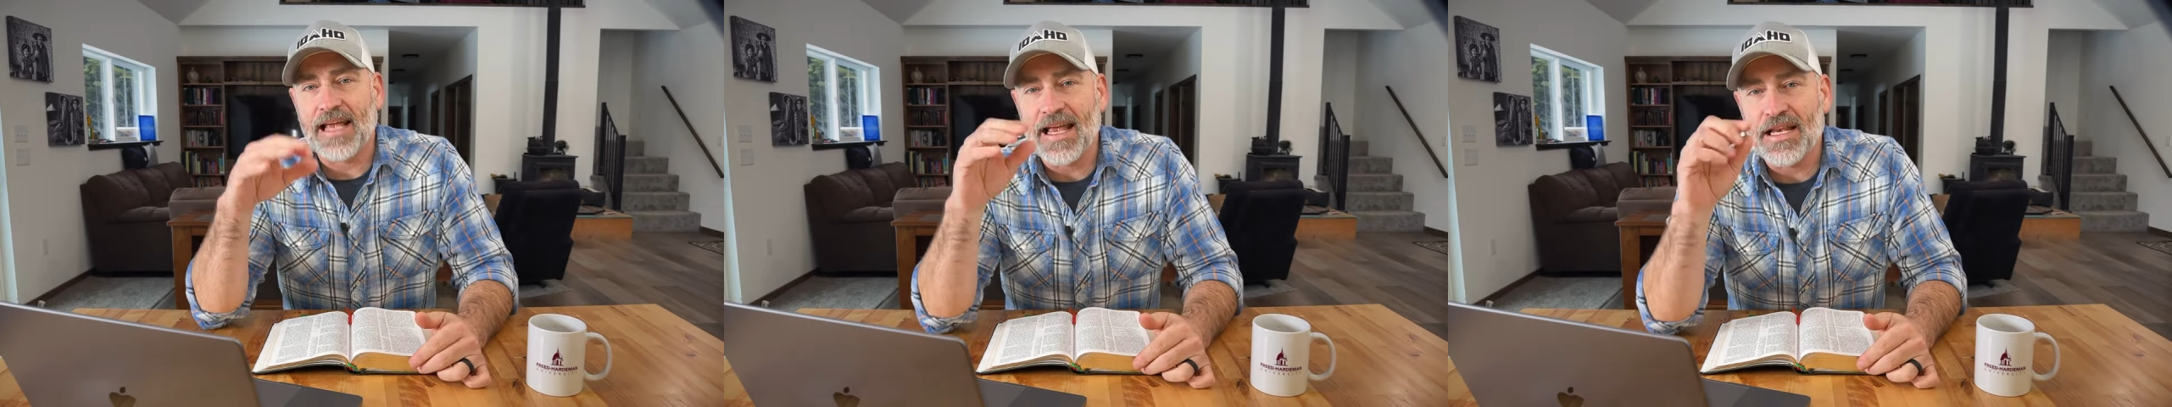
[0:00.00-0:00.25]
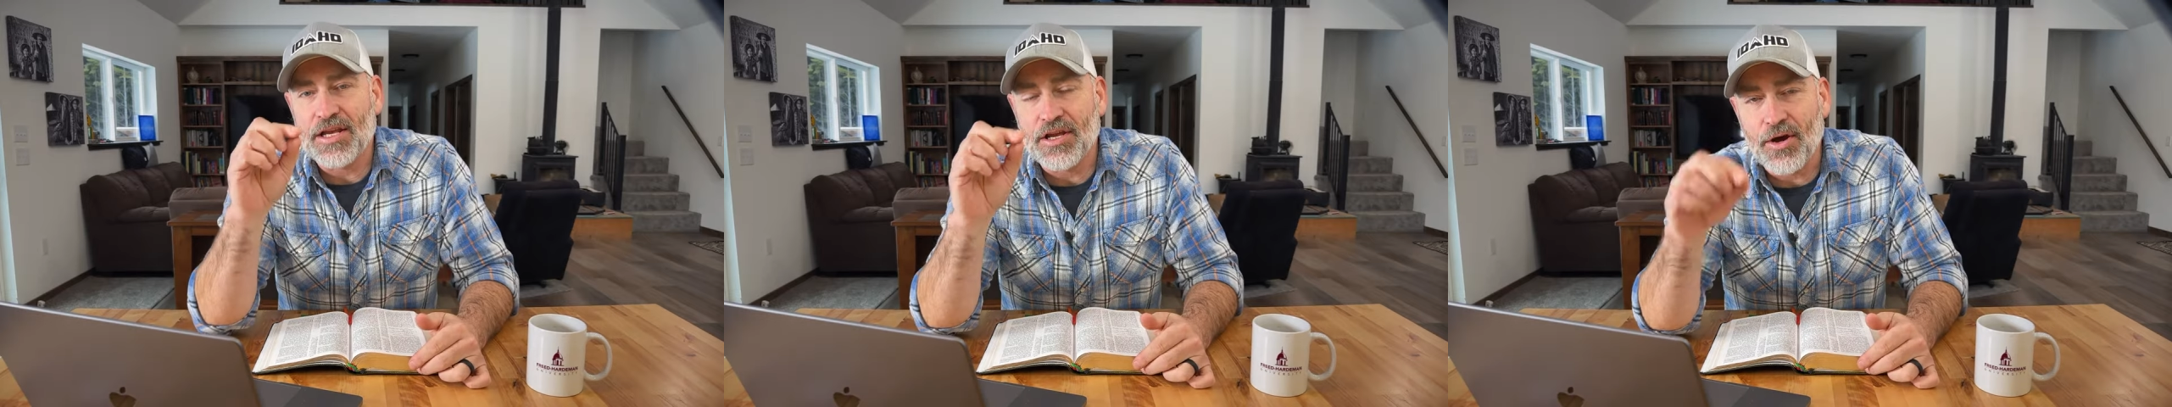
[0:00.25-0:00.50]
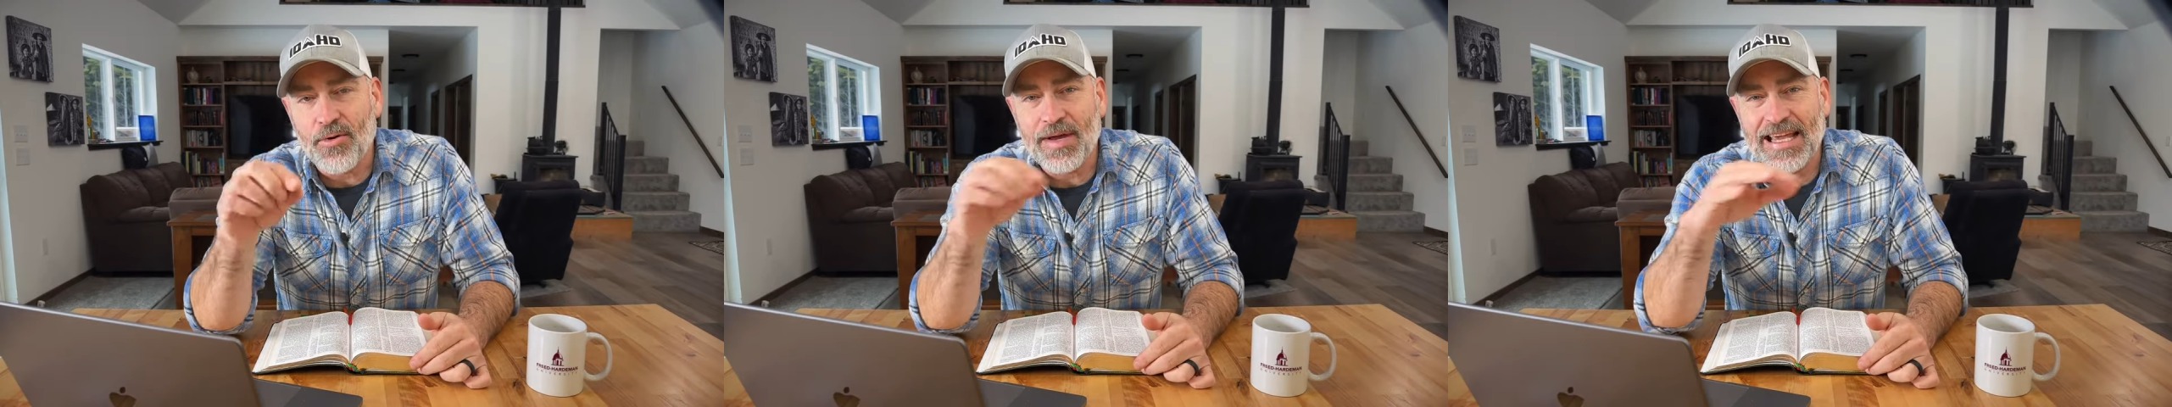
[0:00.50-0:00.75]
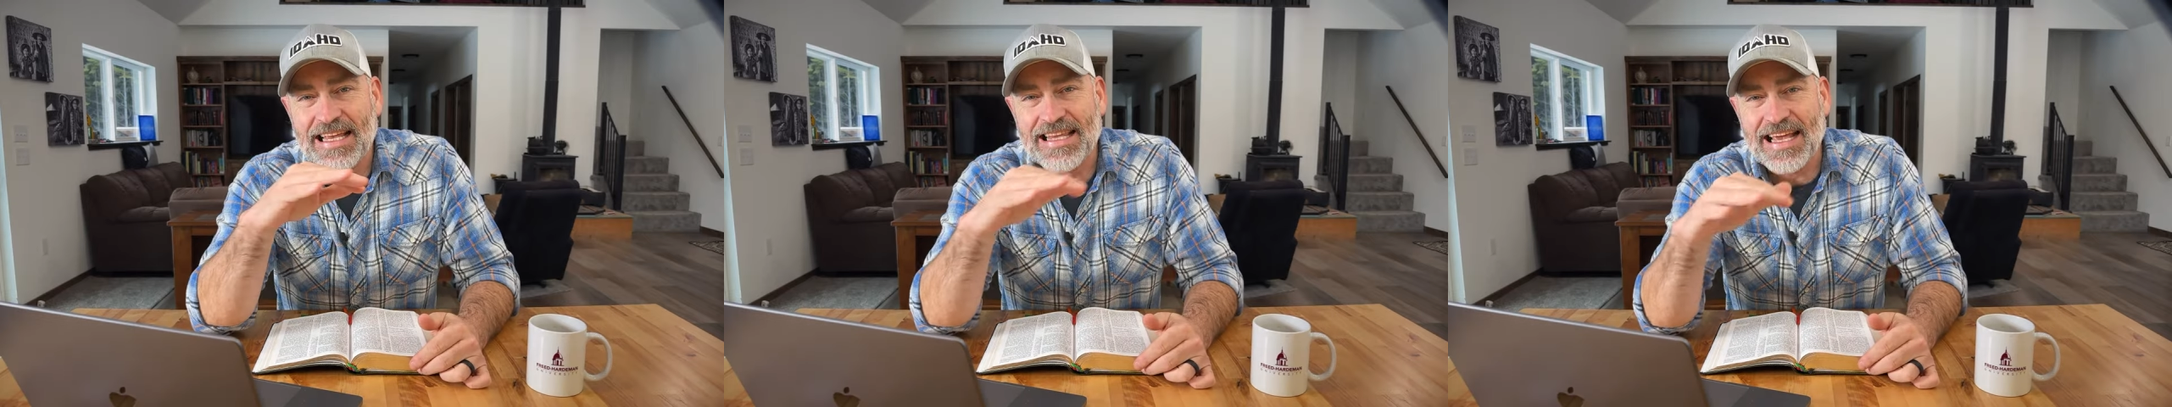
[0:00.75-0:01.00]
And you know,
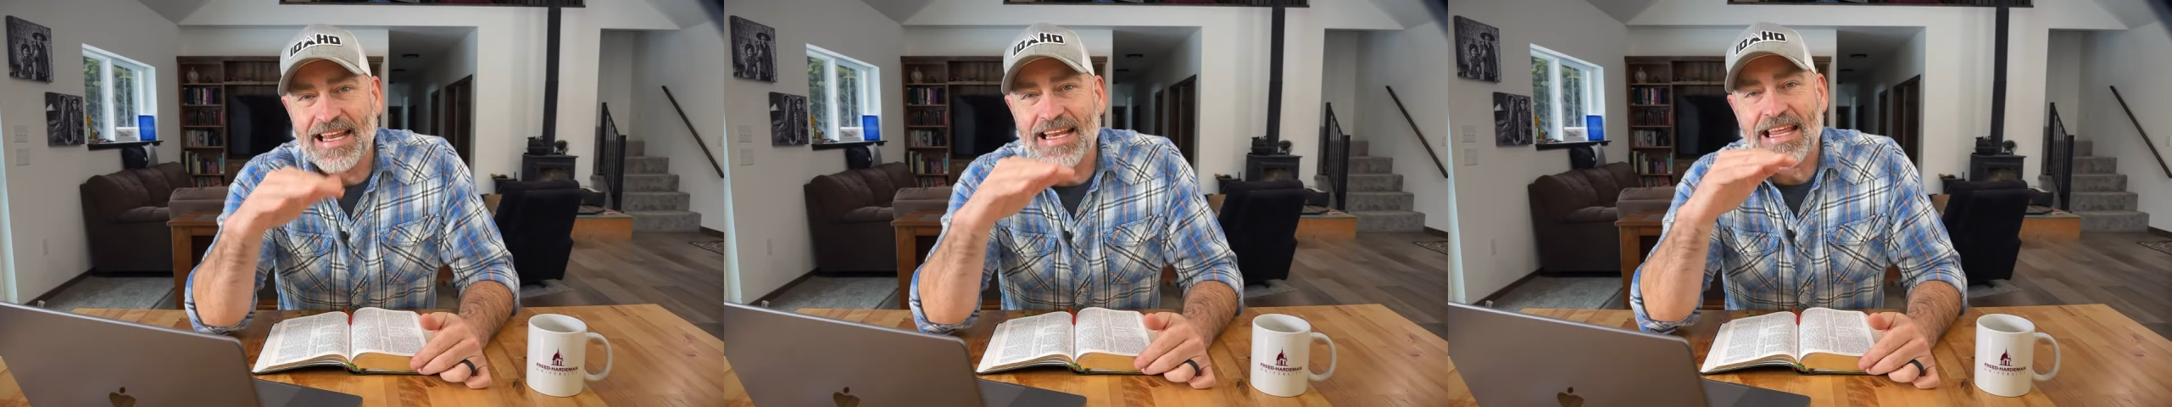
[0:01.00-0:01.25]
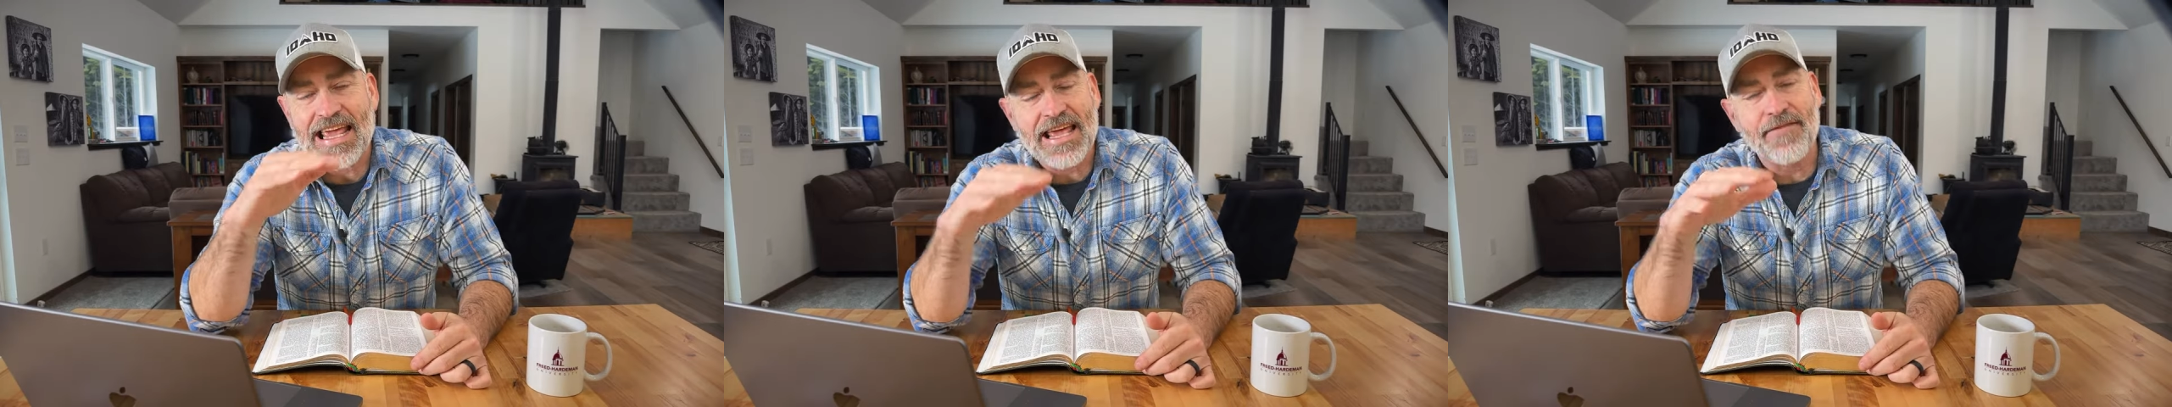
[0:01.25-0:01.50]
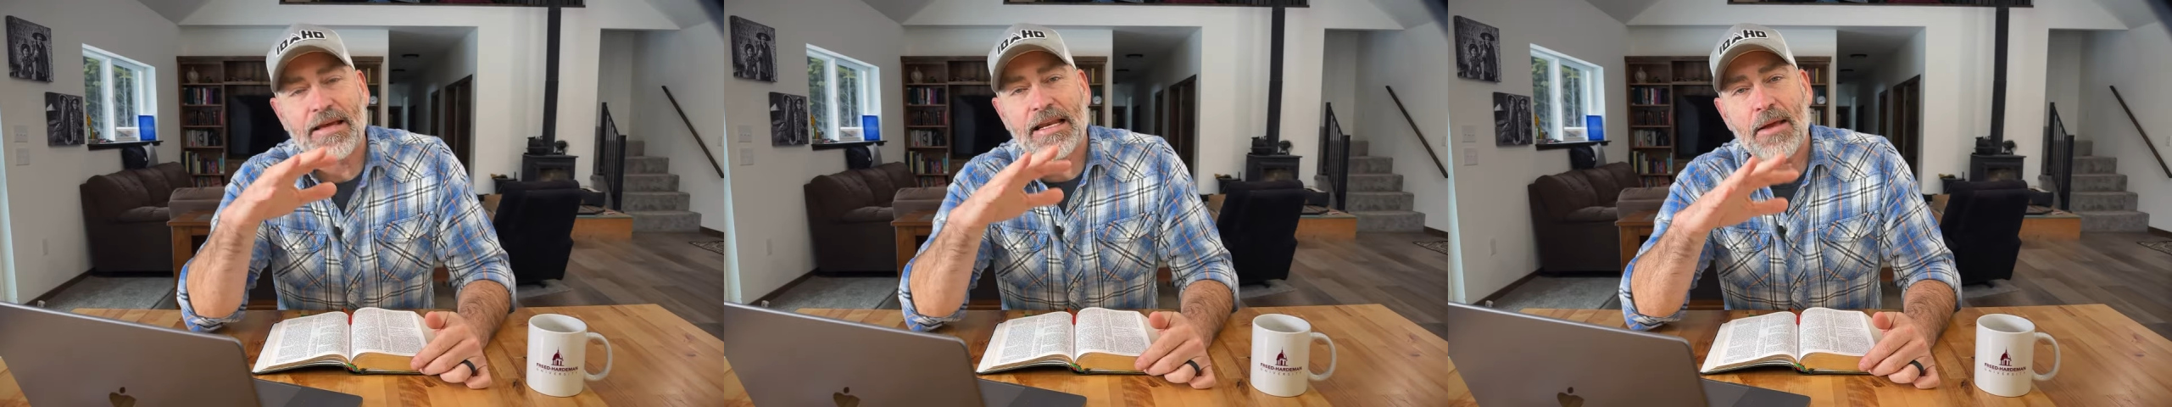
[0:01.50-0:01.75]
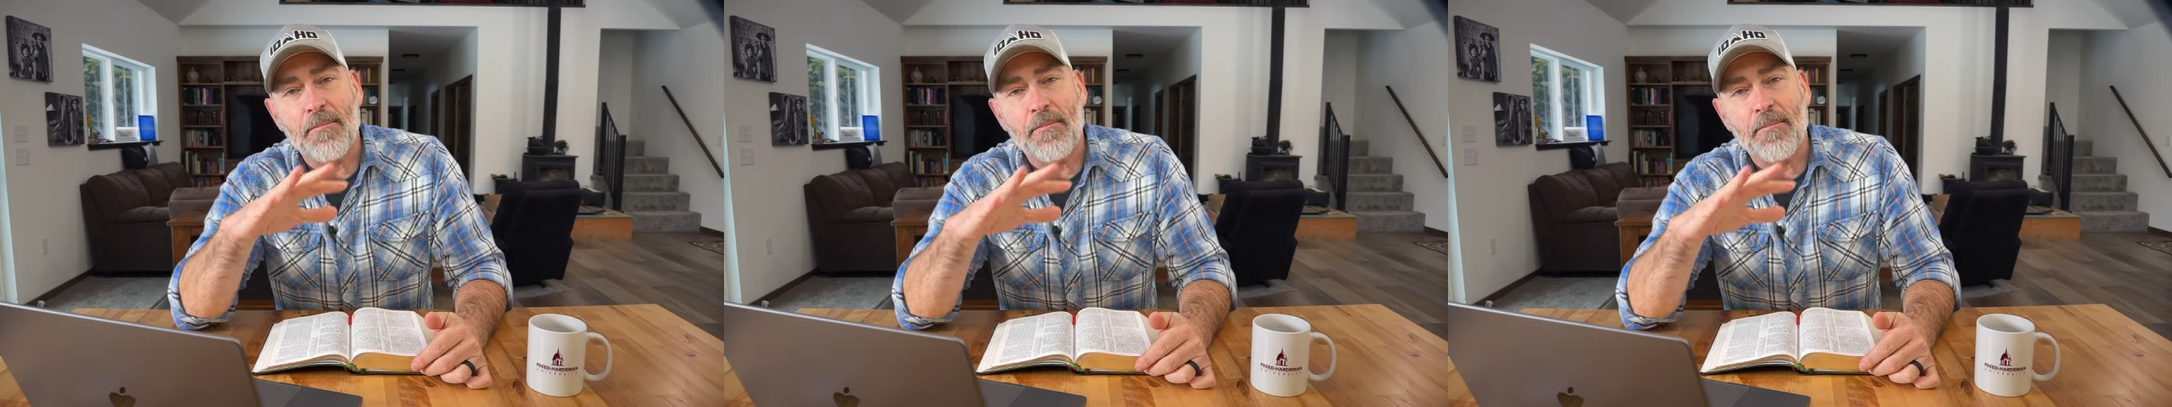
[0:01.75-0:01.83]
he didn't even